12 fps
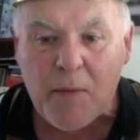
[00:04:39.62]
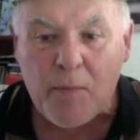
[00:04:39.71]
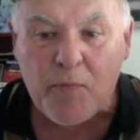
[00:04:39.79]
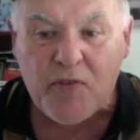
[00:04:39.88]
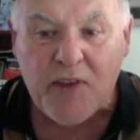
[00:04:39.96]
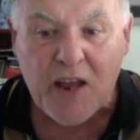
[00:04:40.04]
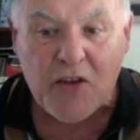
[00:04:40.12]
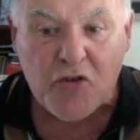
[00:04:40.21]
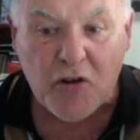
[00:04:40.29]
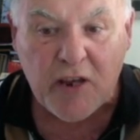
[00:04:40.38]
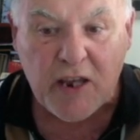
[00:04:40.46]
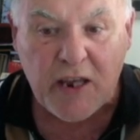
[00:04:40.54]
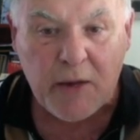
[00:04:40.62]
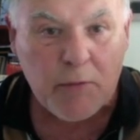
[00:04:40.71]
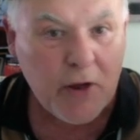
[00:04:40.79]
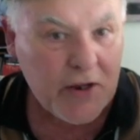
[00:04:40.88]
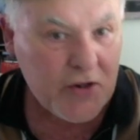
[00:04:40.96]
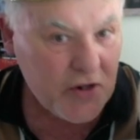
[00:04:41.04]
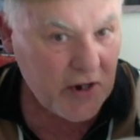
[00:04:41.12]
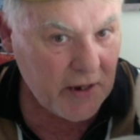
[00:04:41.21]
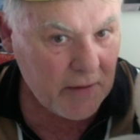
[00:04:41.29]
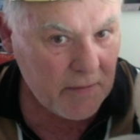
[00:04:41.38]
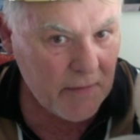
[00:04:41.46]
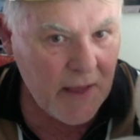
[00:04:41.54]
start choking him like
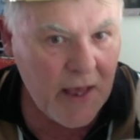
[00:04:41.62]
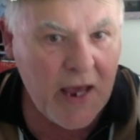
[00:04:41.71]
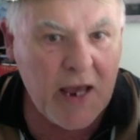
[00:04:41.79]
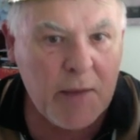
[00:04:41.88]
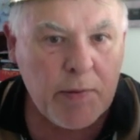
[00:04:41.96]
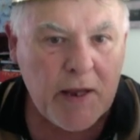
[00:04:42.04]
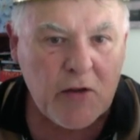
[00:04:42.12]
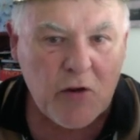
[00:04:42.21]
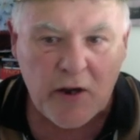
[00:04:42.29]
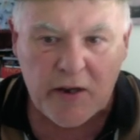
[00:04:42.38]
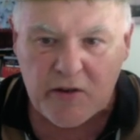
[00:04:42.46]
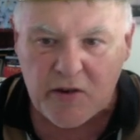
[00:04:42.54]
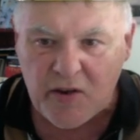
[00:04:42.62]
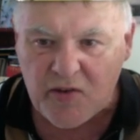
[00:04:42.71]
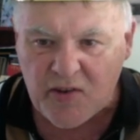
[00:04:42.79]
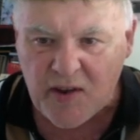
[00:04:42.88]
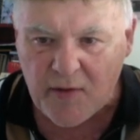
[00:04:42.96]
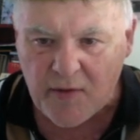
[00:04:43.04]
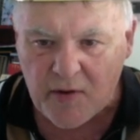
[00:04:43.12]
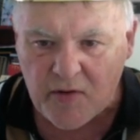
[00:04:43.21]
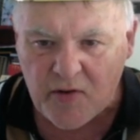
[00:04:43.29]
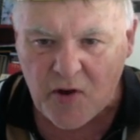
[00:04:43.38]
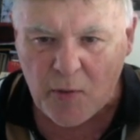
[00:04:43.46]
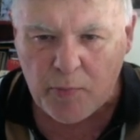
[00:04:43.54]
chicken. He played knight d7,
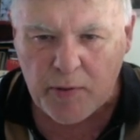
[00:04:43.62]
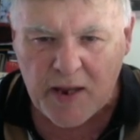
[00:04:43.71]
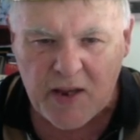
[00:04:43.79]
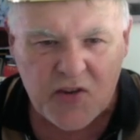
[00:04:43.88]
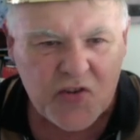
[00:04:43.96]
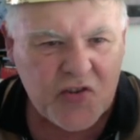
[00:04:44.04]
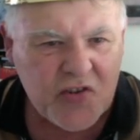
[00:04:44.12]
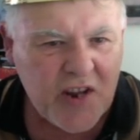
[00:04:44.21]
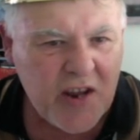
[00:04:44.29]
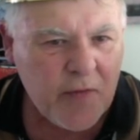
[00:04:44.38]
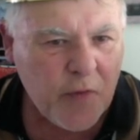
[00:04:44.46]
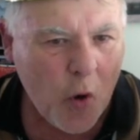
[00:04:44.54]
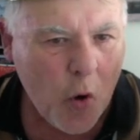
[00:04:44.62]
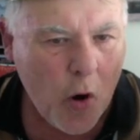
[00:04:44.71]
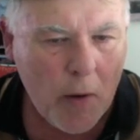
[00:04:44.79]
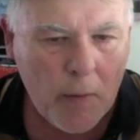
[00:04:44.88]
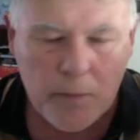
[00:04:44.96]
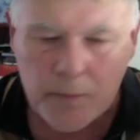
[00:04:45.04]
so I played c4.